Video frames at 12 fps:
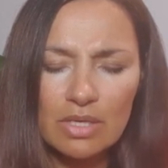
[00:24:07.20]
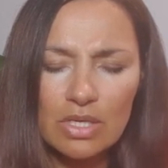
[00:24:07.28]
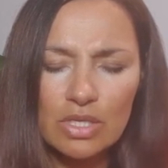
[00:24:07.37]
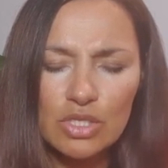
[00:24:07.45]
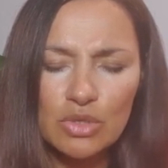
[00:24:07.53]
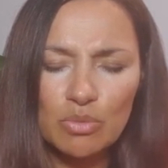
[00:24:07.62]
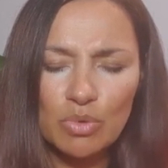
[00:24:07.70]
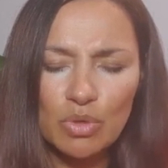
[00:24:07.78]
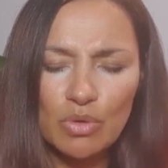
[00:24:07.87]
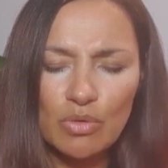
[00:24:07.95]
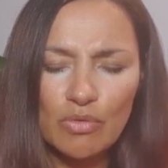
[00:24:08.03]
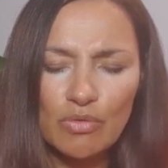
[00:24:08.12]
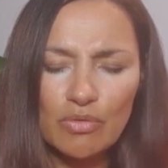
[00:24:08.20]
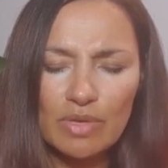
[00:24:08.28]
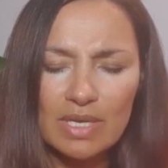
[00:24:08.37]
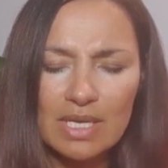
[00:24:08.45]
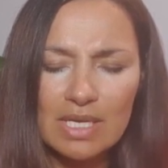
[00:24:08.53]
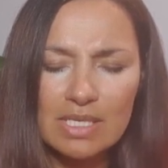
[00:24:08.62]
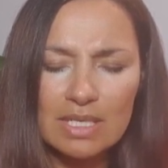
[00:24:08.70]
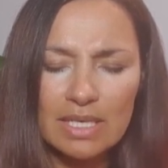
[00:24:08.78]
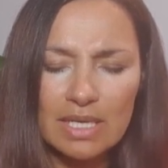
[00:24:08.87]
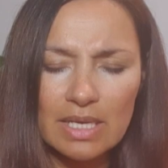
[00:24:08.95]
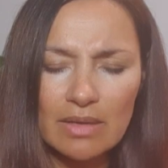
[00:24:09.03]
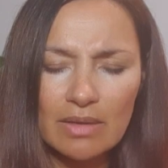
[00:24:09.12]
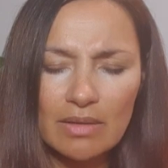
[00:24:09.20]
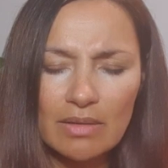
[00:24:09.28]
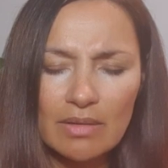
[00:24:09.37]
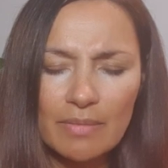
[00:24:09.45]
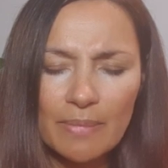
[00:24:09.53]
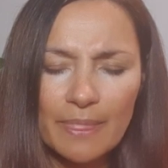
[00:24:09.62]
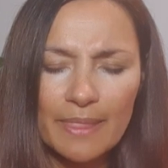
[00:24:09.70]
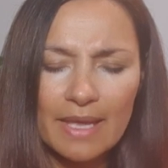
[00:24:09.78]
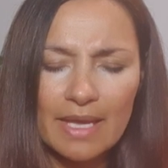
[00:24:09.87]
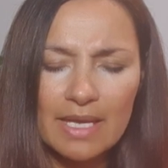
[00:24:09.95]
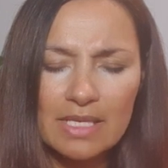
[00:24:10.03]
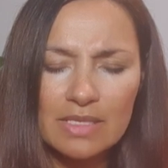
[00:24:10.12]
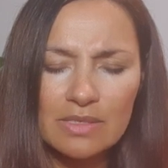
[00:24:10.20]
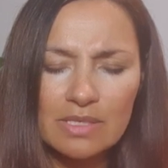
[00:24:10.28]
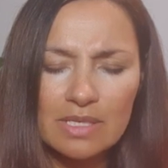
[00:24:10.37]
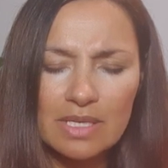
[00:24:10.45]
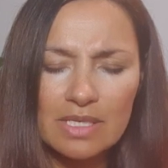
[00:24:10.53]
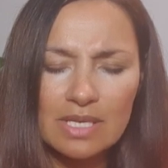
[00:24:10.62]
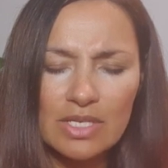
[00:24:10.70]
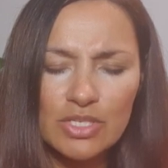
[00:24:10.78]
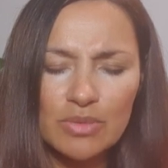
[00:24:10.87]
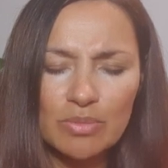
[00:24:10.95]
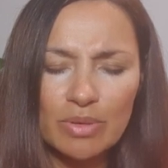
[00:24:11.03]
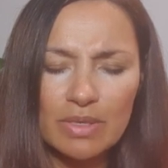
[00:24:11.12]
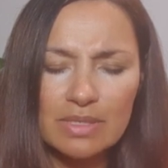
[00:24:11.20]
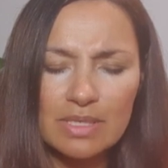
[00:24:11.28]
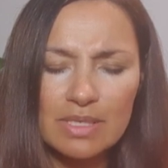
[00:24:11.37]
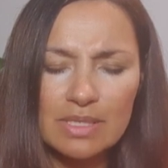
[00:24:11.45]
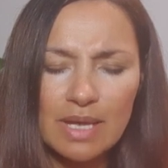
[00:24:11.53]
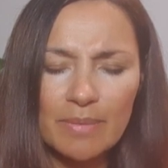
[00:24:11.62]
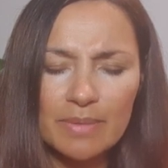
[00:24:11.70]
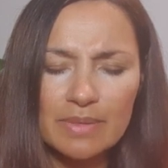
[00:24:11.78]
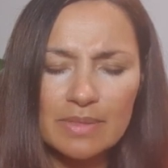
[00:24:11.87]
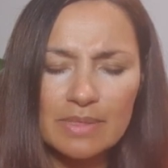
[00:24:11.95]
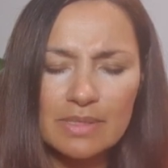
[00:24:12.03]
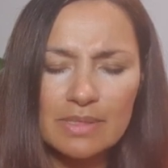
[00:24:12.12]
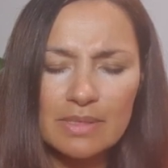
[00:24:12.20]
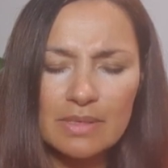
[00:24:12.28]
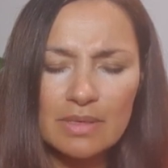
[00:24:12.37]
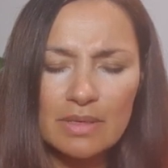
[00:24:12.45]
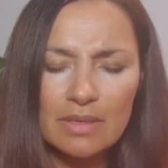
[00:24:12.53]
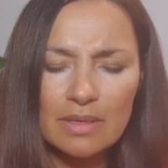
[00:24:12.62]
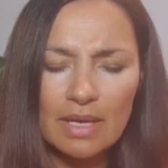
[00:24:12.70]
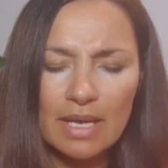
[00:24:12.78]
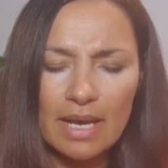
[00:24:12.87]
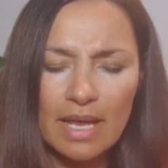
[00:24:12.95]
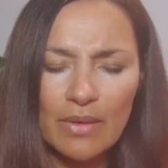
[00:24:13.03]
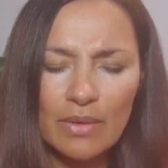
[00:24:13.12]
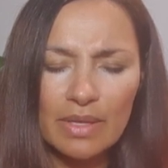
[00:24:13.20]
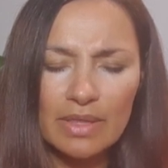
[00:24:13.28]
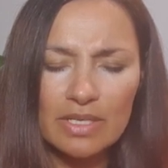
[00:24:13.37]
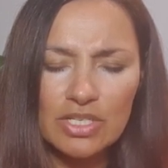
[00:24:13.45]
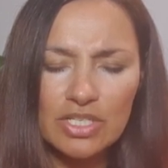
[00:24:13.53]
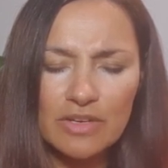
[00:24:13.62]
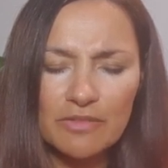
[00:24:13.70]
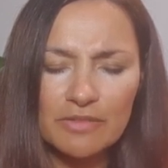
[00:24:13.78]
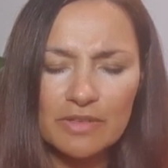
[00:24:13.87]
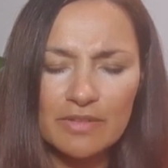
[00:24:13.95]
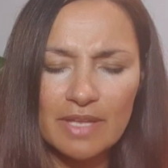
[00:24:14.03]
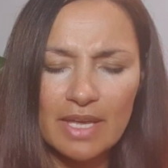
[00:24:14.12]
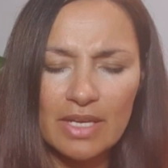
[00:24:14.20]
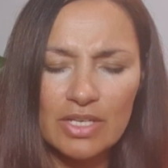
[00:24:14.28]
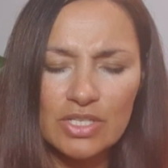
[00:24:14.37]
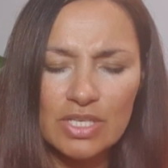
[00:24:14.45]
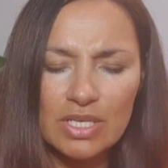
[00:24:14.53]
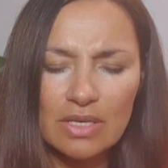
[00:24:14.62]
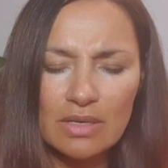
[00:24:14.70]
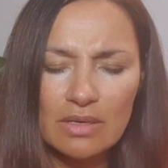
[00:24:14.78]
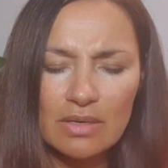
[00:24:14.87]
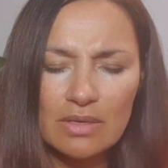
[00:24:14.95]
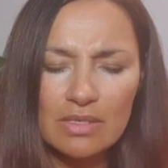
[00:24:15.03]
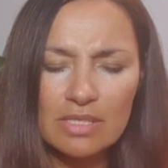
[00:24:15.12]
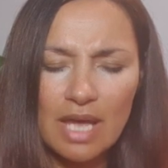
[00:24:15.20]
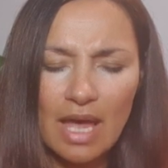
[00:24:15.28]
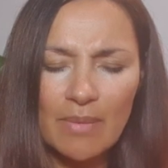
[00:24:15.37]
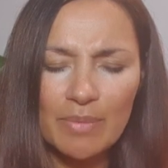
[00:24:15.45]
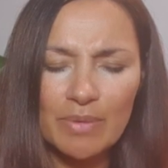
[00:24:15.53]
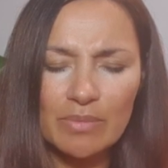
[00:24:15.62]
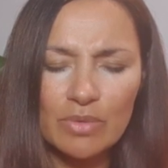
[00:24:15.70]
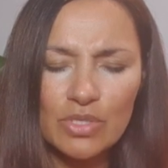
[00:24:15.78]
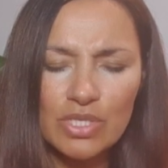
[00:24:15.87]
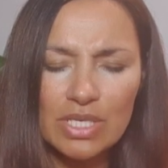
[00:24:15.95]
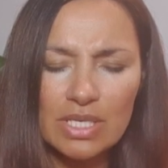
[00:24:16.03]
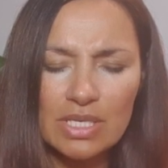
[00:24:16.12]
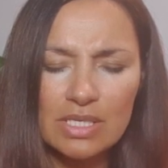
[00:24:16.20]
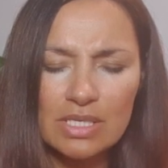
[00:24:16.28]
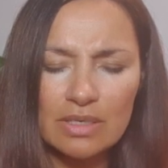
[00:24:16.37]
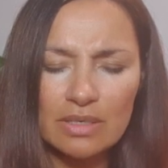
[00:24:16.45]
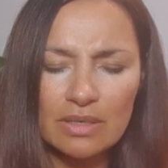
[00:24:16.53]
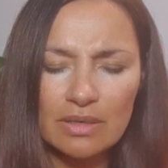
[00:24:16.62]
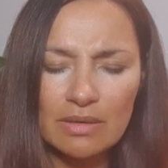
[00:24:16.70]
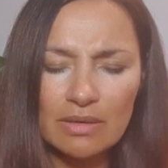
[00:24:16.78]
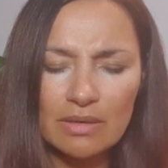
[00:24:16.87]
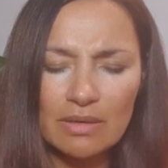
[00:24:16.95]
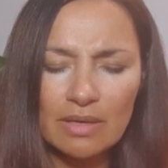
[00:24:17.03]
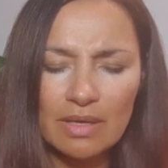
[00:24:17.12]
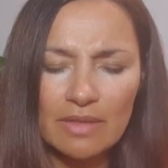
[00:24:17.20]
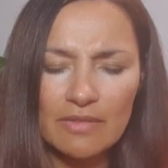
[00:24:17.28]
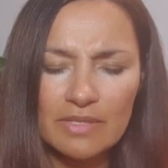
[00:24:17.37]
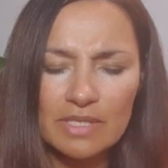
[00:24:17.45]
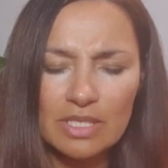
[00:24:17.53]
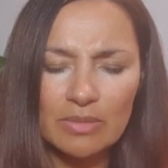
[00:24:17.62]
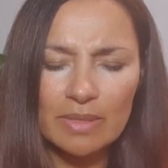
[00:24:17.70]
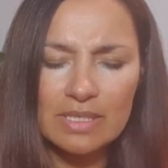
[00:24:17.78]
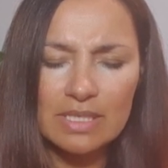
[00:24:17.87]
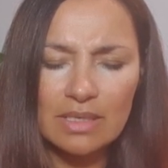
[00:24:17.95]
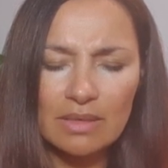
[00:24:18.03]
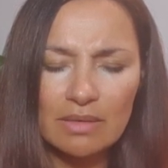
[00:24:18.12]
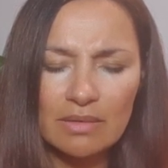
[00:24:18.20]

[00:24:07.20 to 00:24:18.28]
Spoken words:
to move easily as the ascension process happens, allowing the shift of the energy to happen much easier in the physical body.